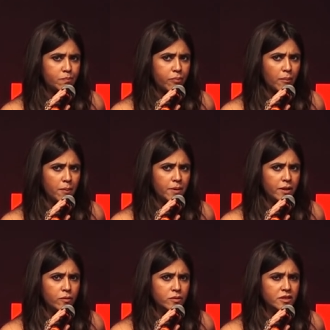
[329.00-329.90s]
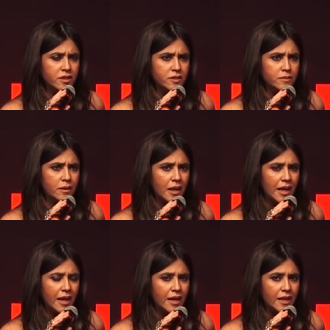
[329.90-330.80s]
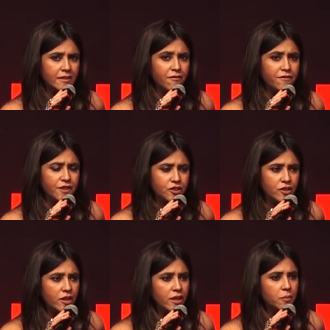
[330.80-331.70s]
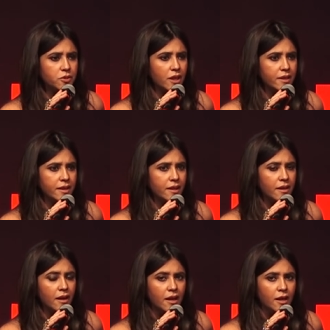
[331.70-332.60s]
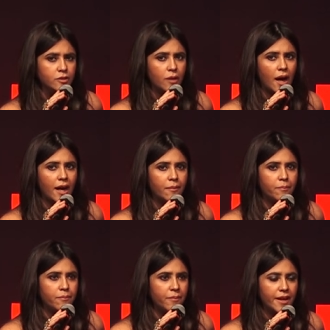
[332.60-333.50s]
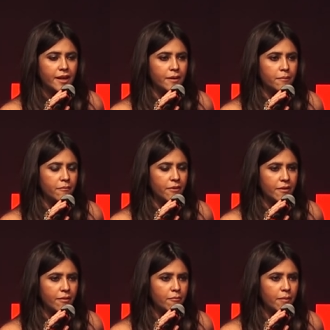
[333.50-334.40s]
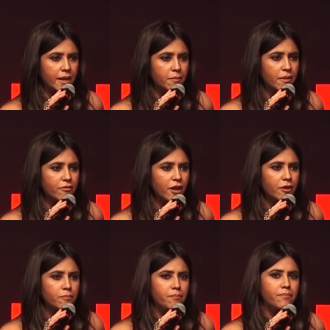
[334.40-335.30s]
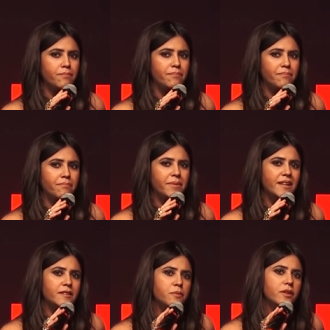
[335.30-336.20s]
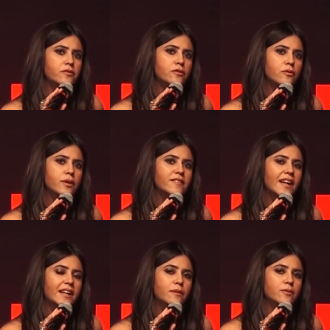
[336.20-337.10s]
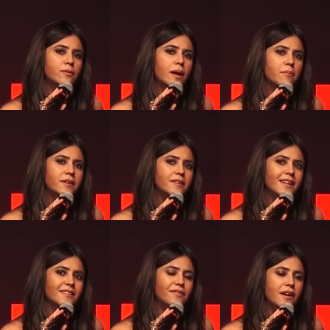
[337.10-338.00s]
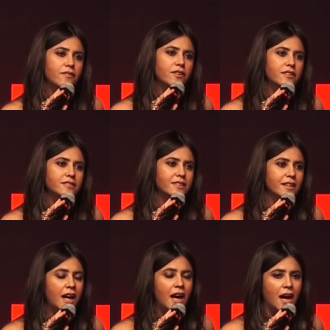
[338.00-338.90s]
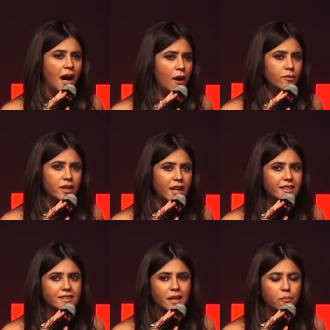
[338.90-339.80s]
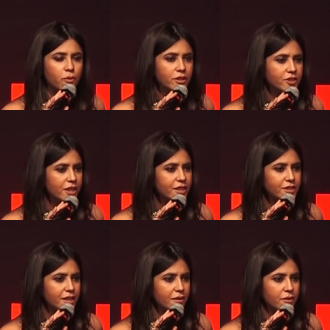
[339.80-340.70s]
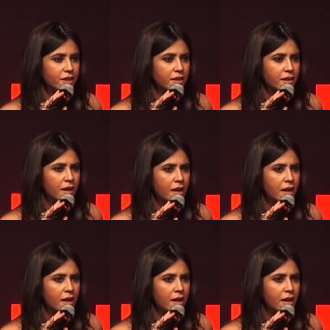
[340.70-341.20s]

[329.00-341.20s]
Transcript: probably knows this. Is a visionary, which I think. So I, when I, whenever I met him, I've tried to pick his brains to know exactly what's going to happen in the next five years and how the landscape will change and everything.